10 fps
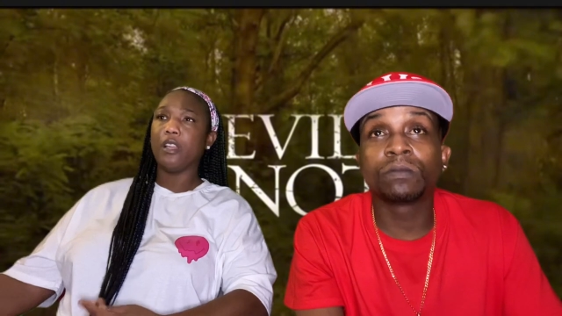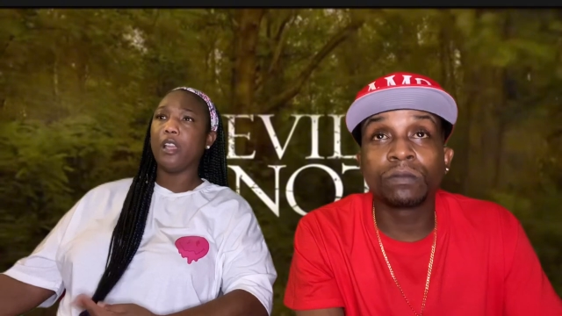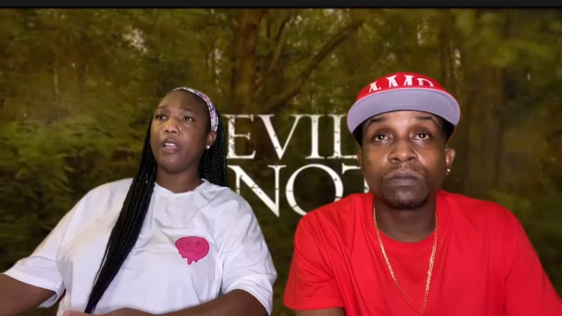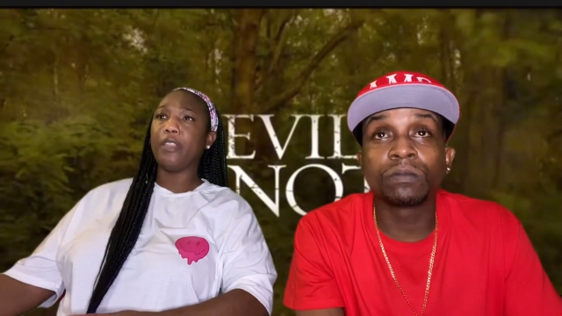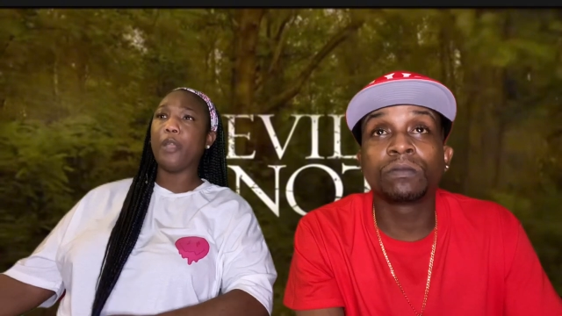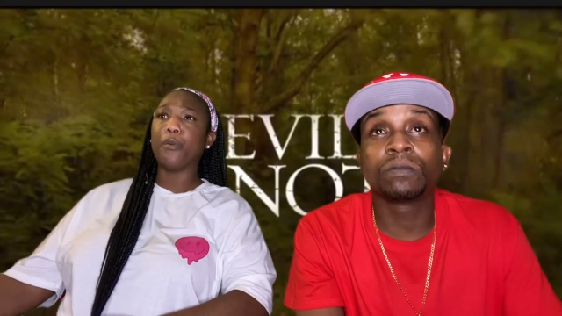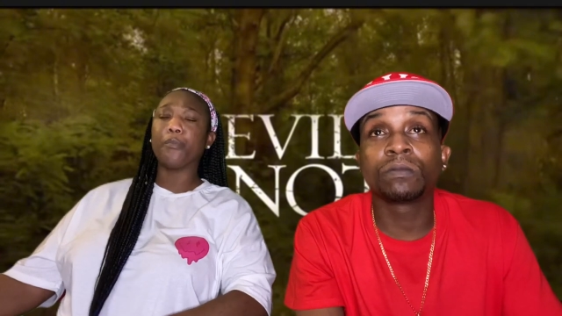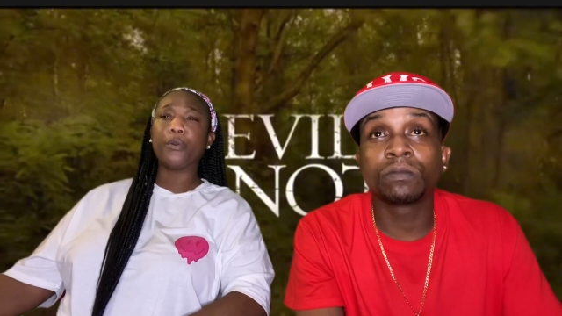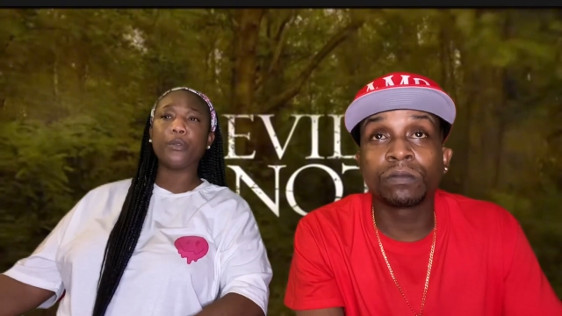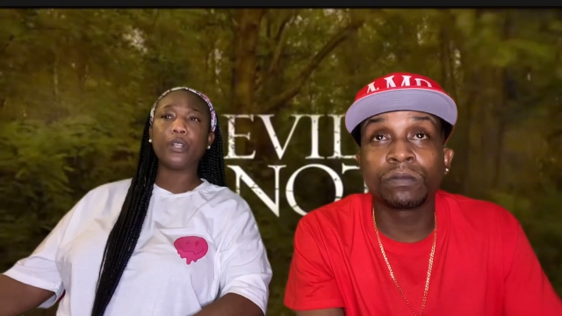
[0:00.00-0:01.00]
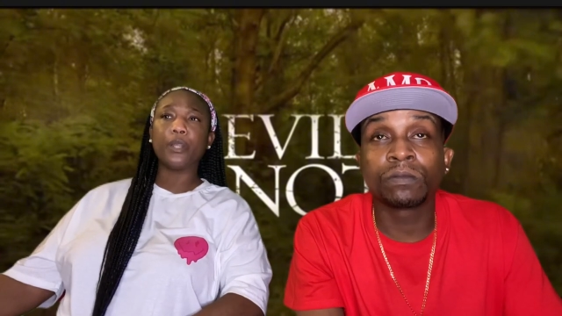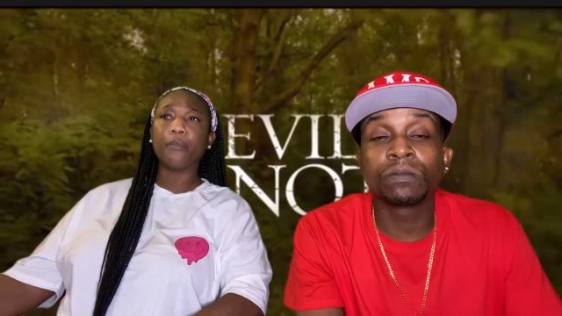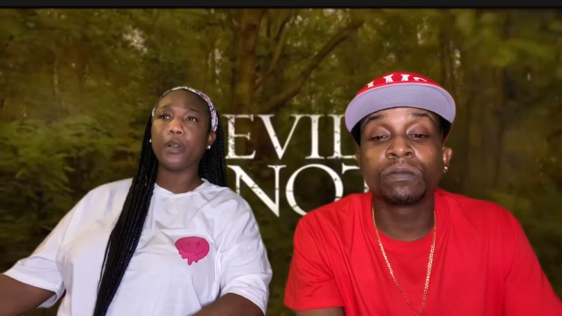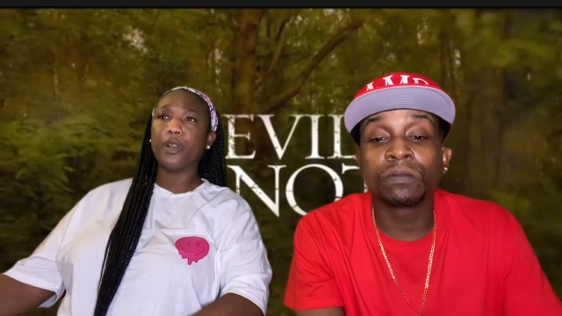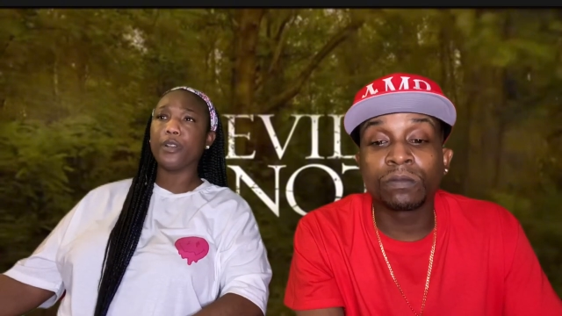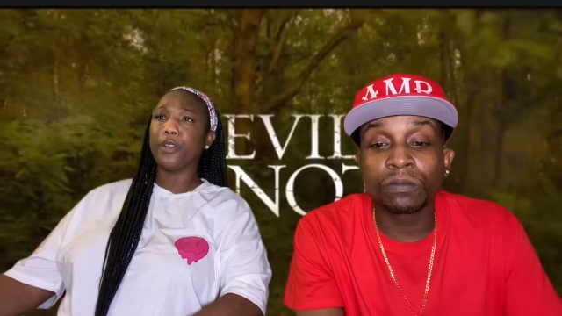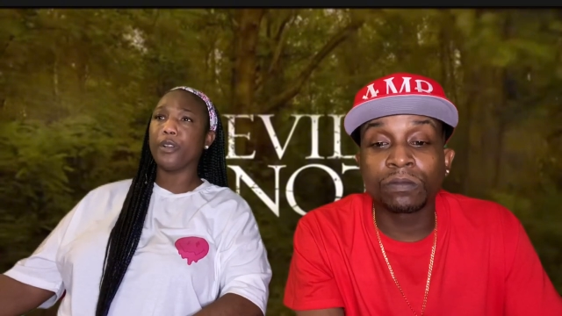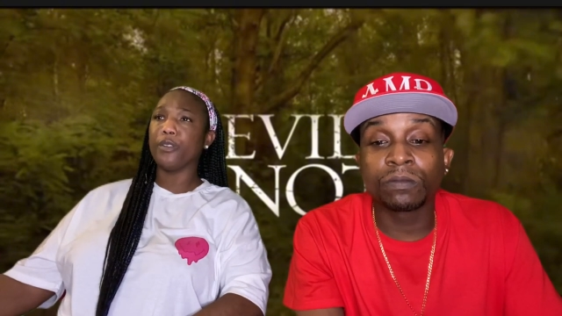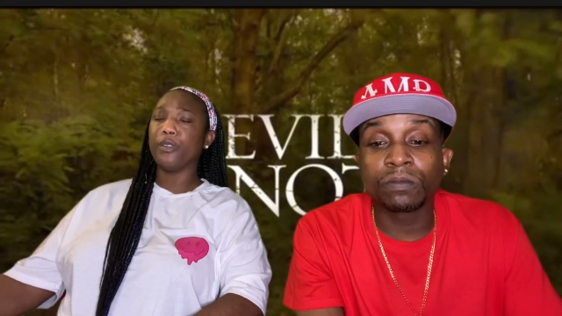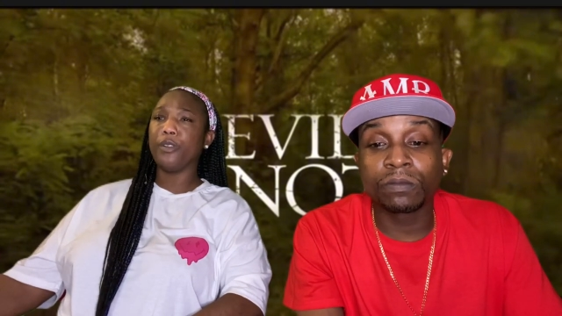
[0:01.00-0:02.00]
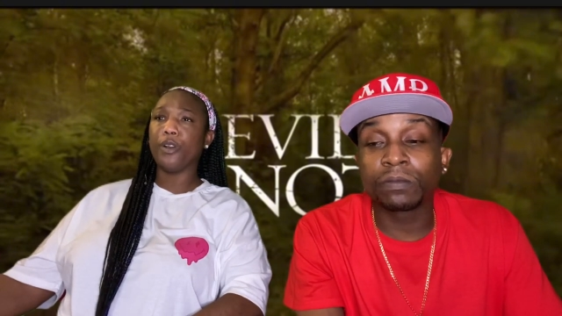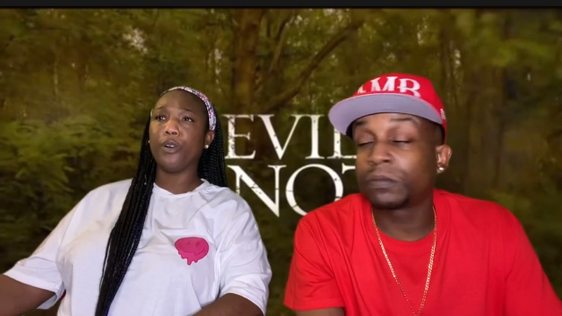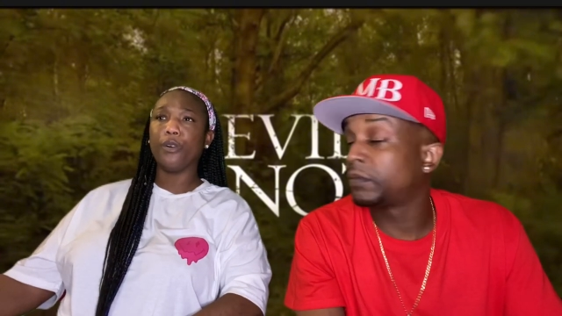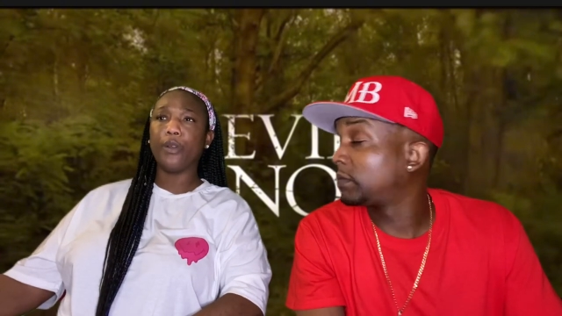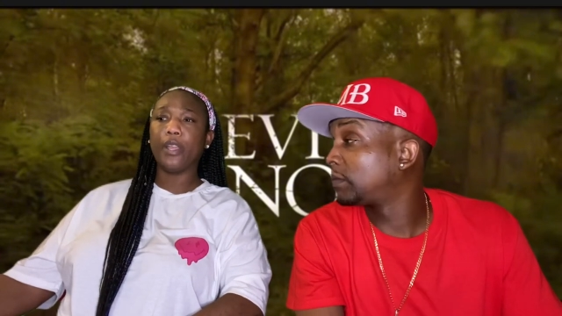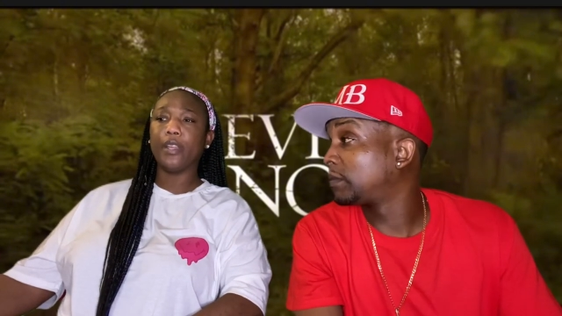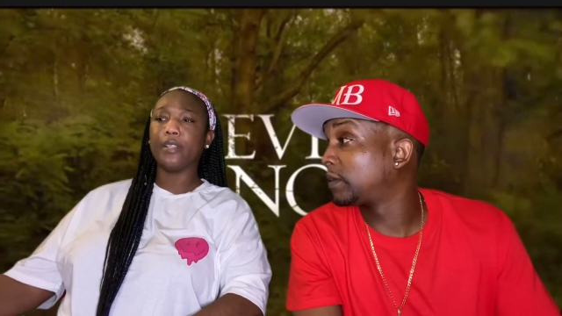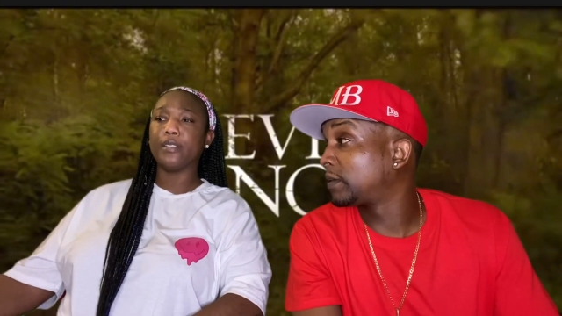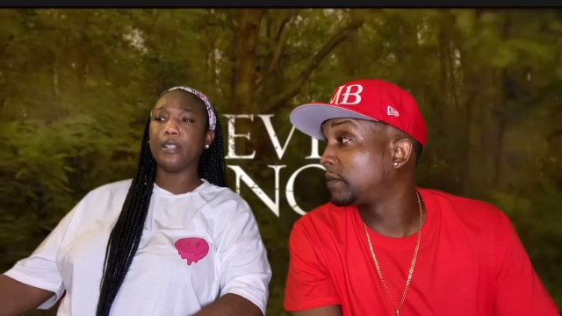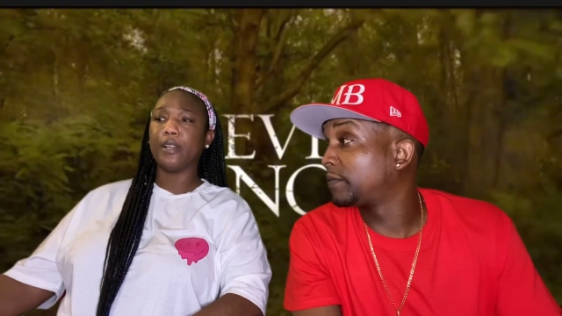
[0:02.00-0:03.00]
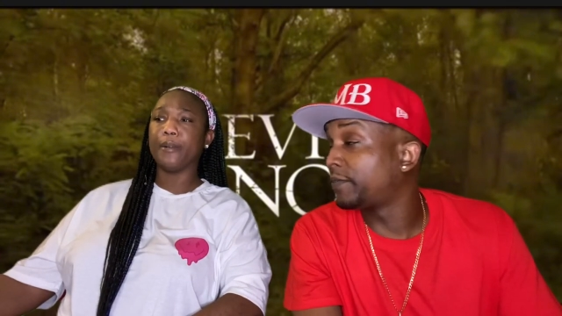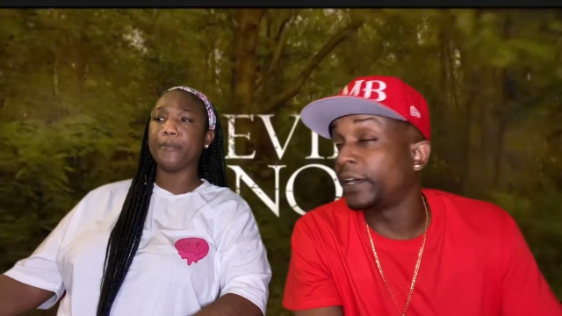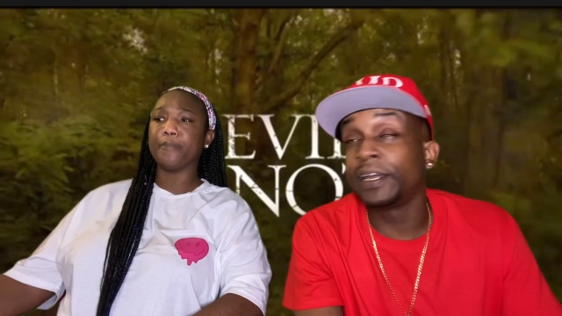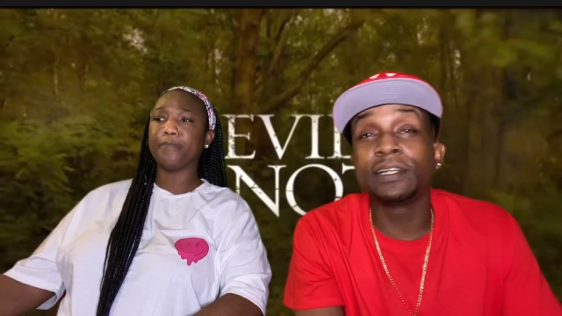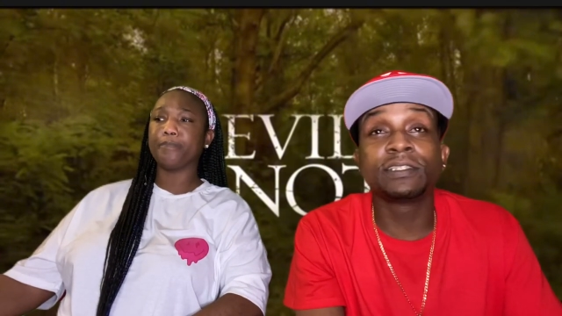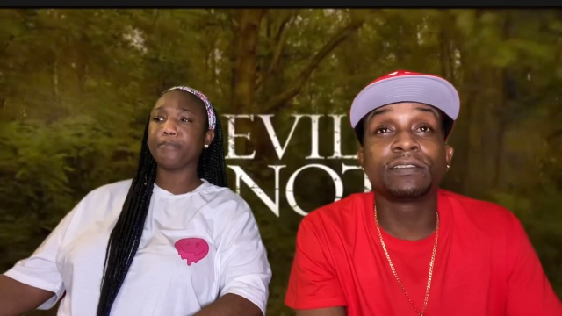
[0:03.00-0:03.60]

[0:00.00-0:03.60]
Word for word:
Speaker 1: and they were brutally murdered, you know, and um yeah.